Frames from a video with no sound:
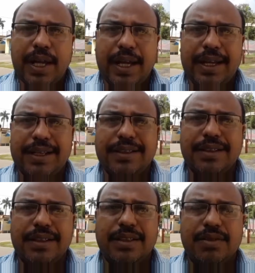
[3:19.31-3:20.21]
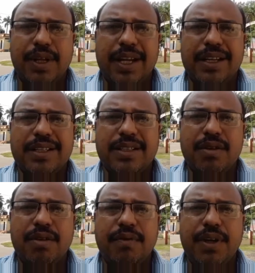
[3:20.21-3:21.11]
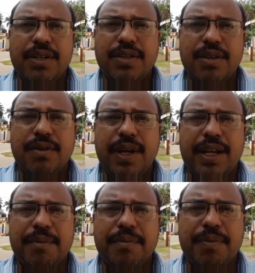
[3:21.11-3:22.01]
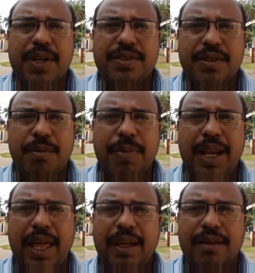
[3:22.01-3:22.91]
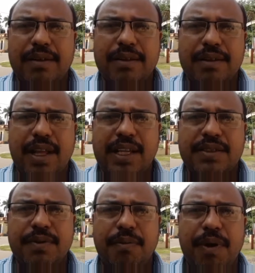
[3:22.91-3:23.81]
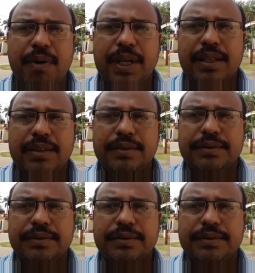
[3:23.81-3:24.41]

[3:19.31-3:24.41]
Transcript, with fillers: and uh, to get instant notification you can press on the bell icon thanks for viewing